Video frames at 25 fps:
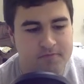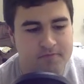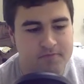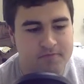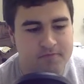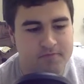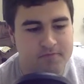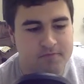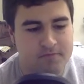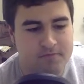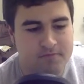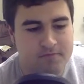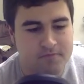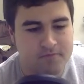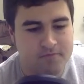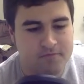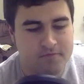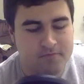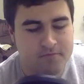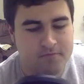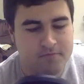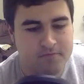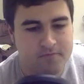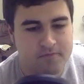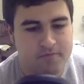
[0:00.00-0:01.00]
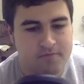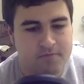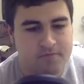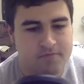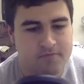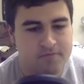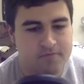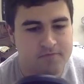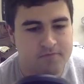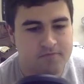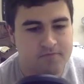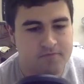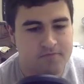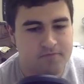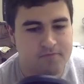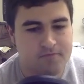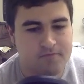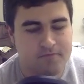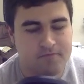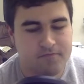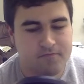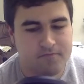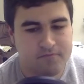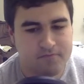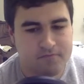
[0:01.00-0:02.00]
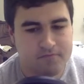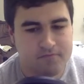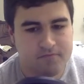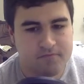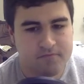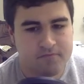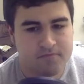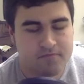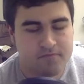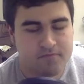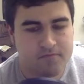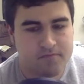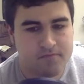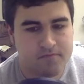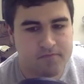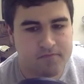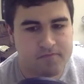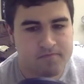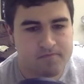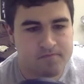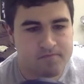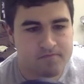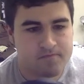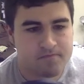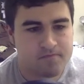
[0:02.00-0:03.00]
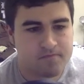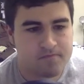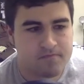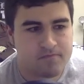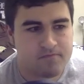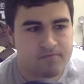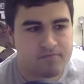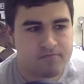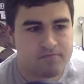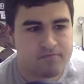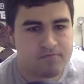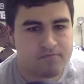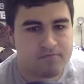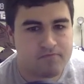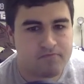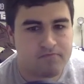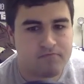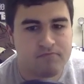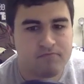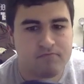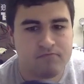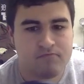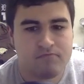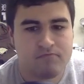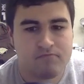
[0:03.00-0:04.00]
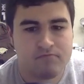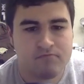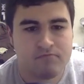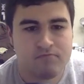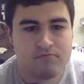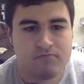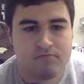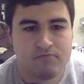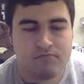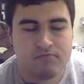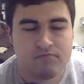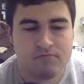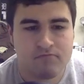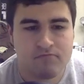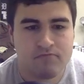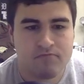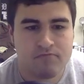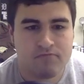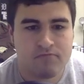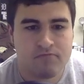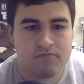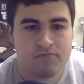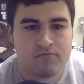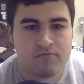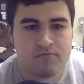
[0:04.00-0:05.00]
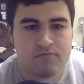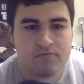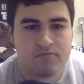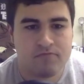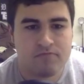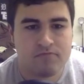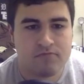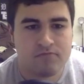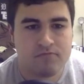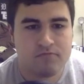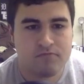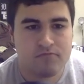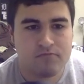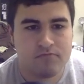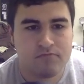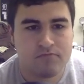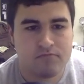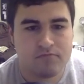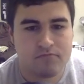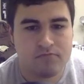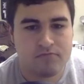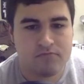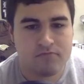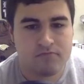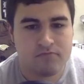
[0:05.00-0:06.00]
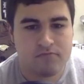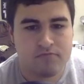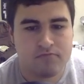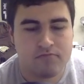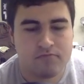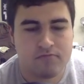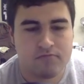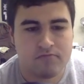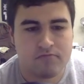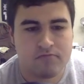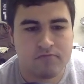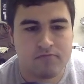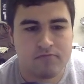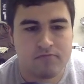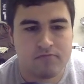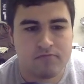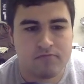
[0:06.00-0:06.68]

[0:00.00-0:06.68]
(silent)